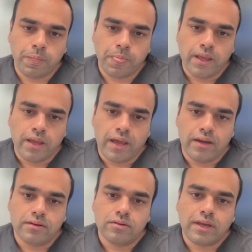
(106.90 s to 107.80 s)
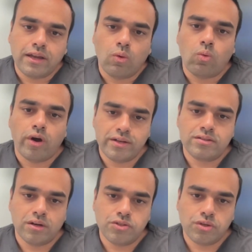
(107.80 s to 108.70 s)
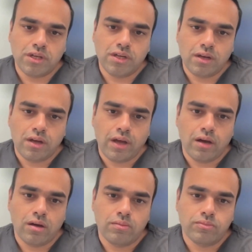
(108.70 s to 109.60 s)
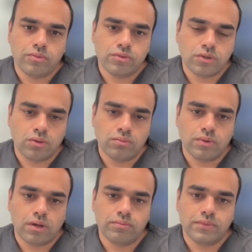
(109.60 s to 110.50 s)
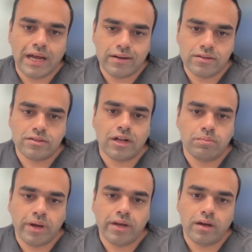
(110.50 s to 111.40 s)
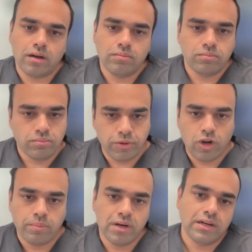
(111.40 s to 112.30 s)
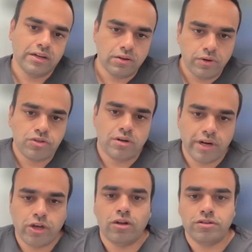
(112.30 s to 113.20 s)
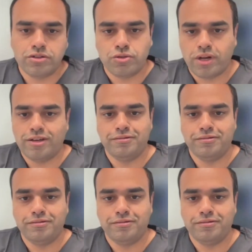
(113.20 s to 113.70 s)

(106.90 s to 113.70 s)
and can avoid surgery, that is done by predominantly interventional radiologists today.